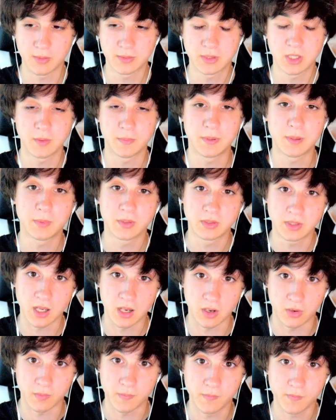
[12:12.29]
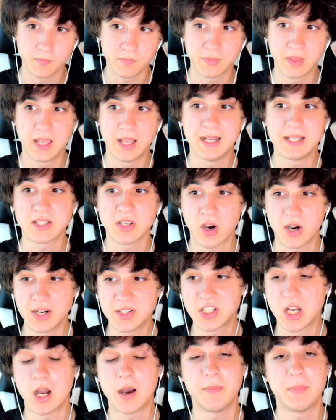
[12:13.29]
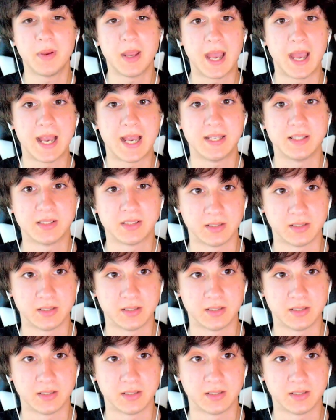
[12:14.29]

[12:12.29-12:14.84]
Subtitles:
certain people don't. It is our job as